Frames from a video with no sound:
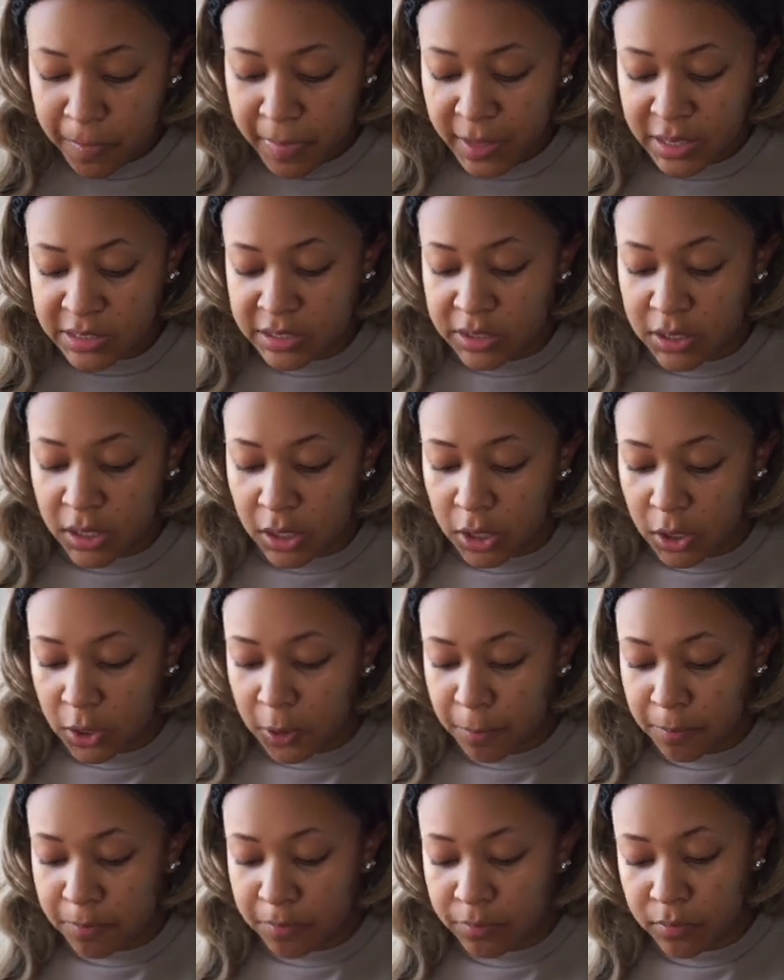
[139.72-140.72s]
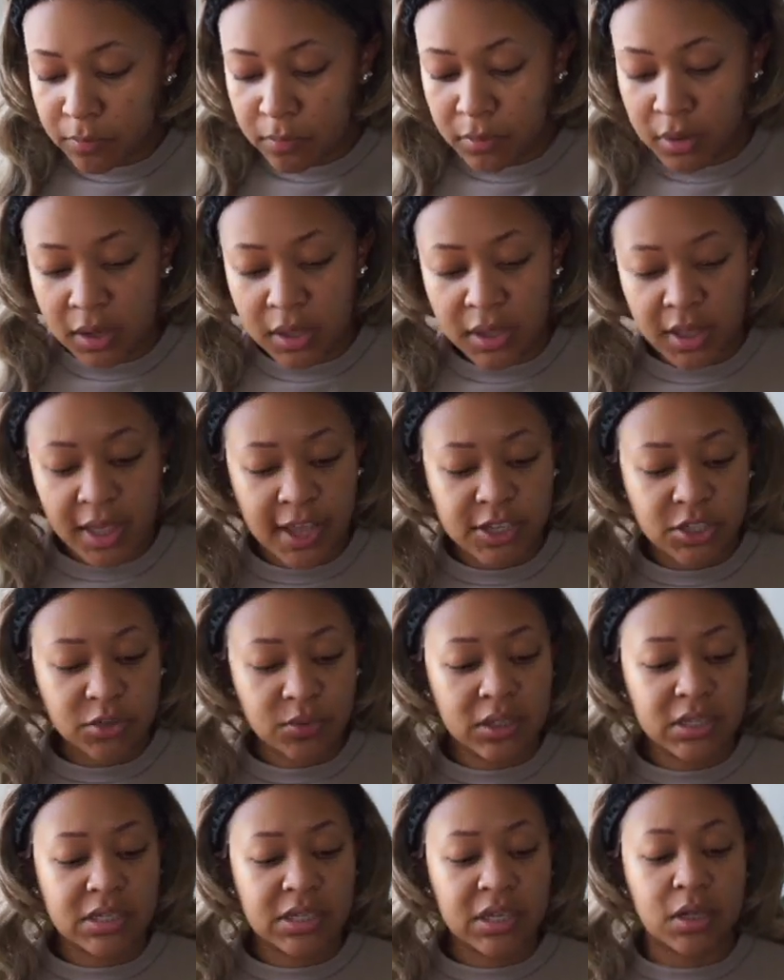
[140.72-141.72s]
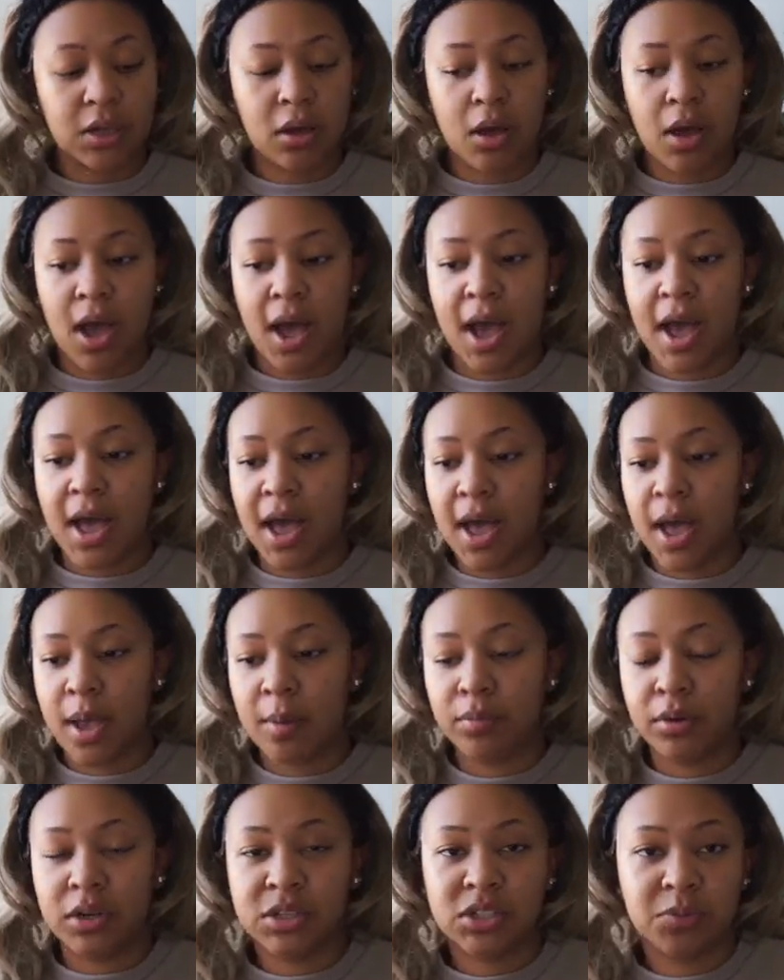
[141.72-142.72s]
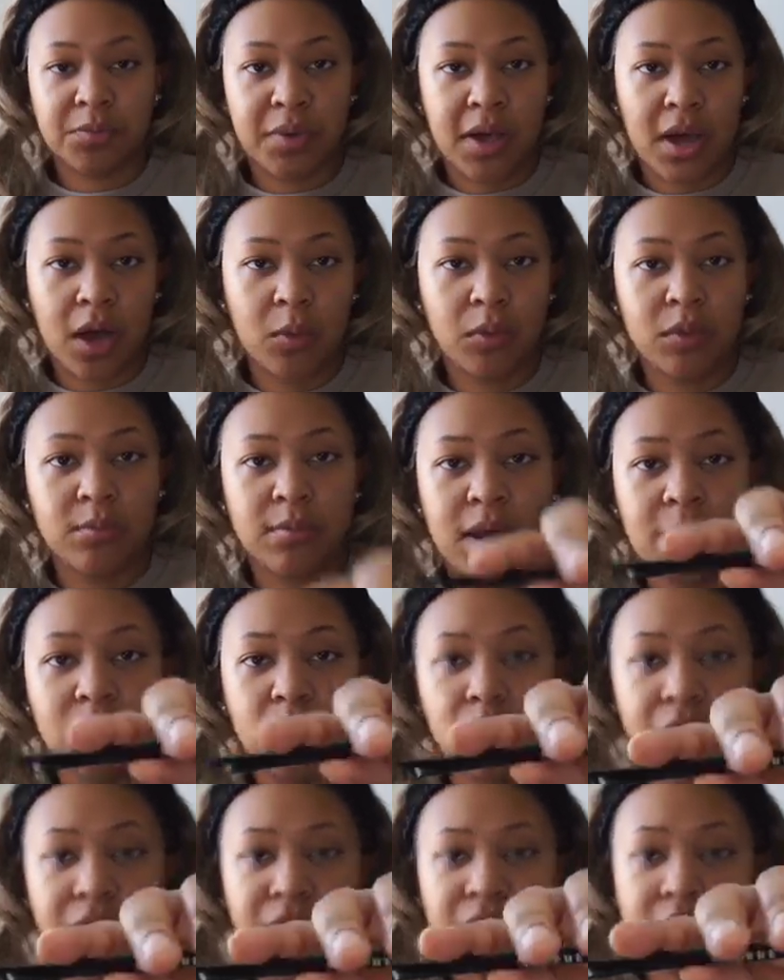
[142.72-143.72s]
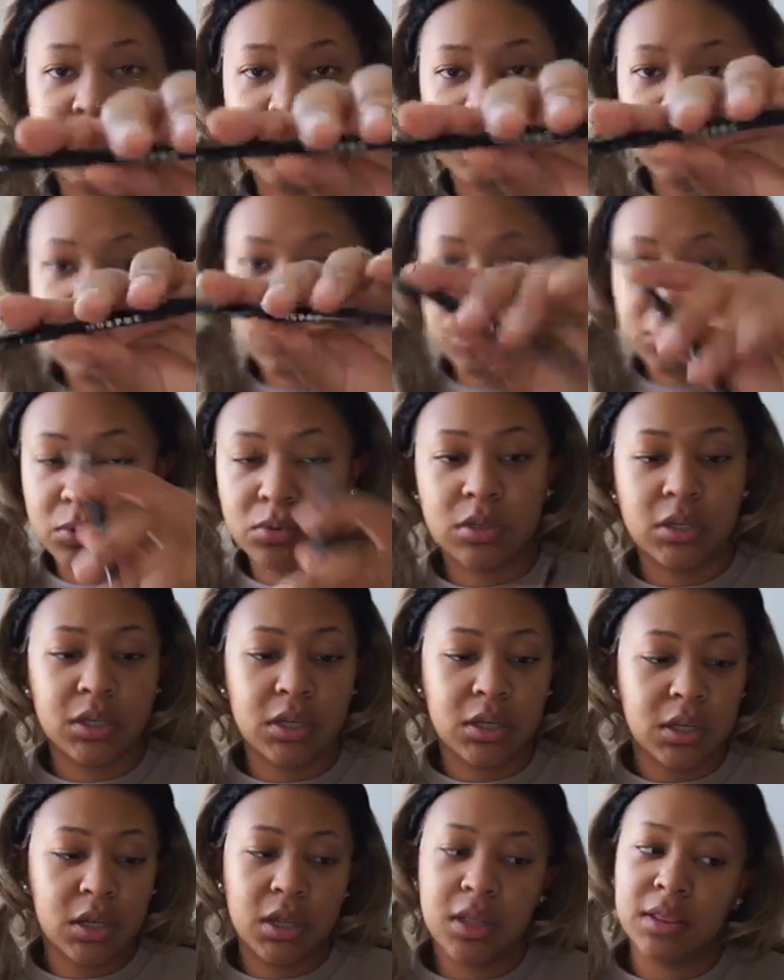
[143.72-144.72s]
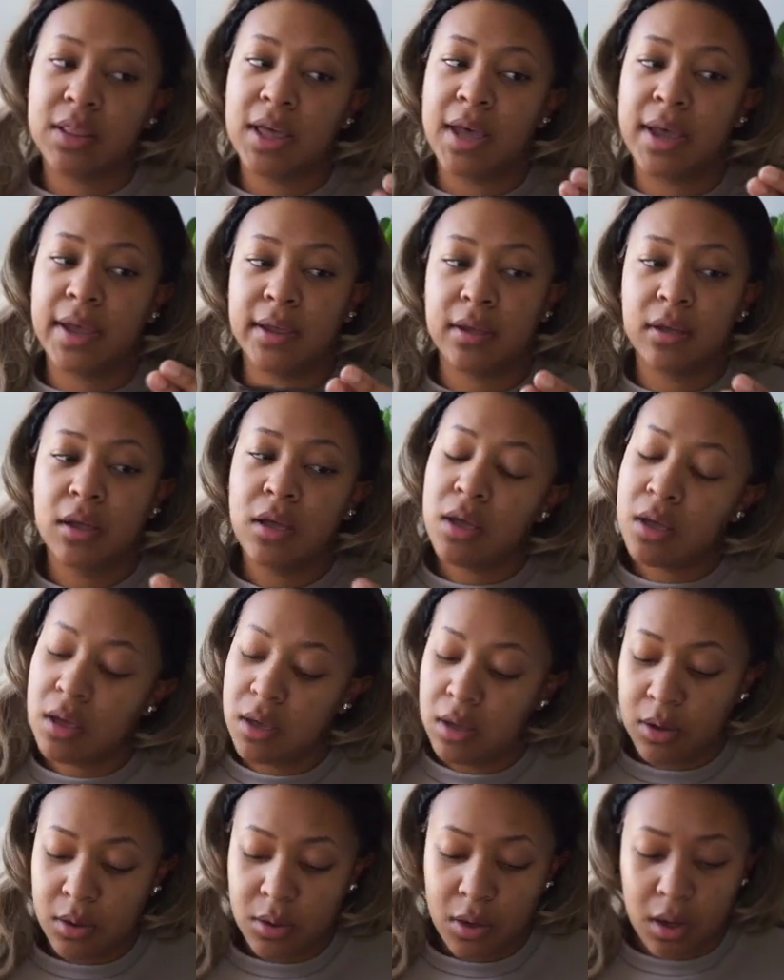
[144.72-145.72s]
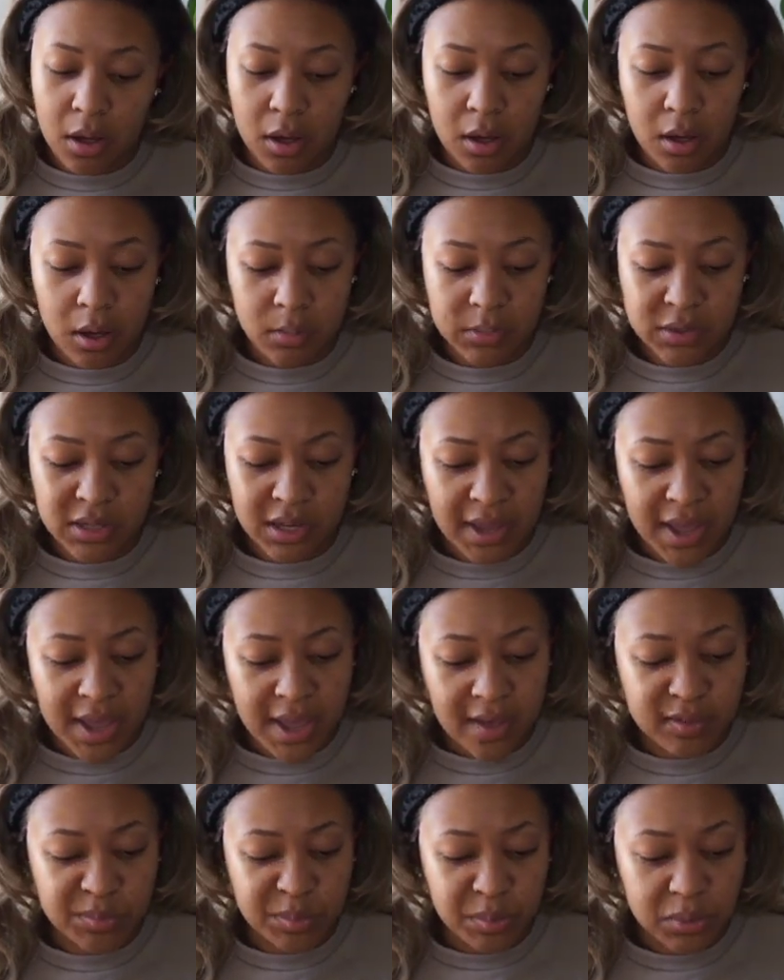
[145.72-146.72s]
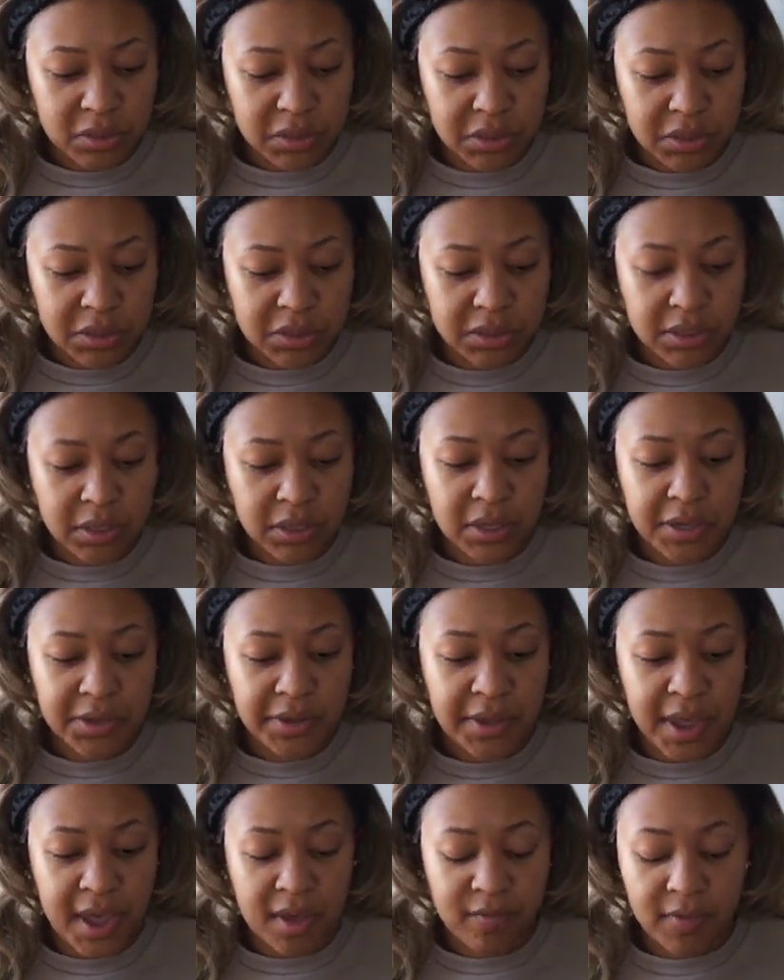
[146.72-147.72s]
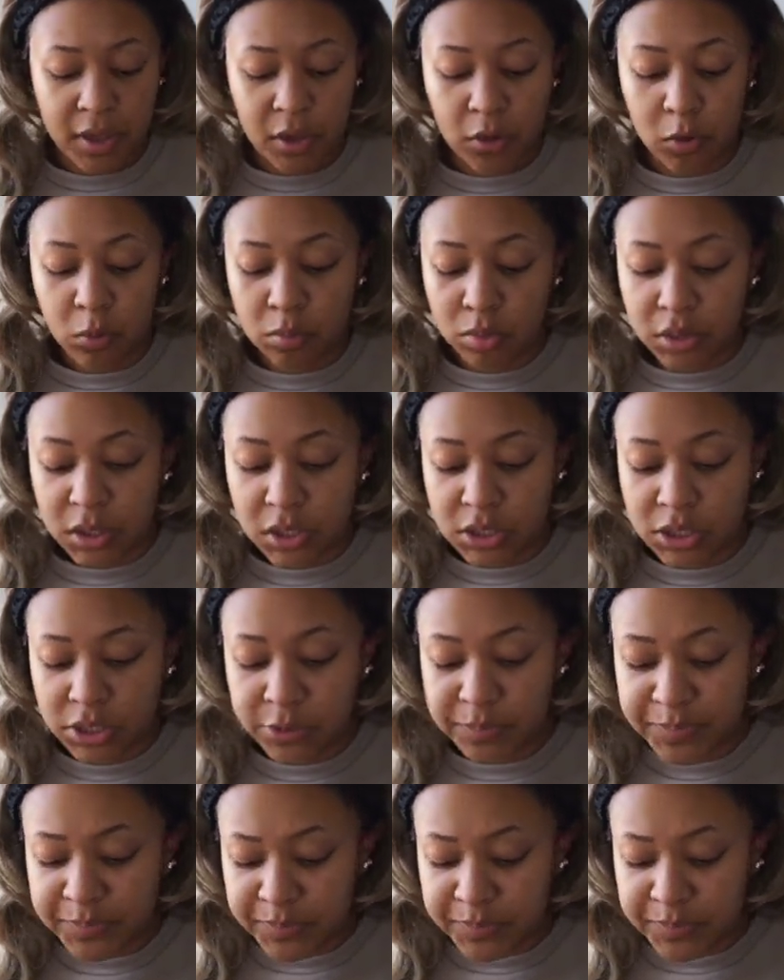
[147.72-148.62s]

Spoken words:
So, as you can tell, I brushed them out with my Morphe spoolie, and like, it's like a half spoolie, half angle brush.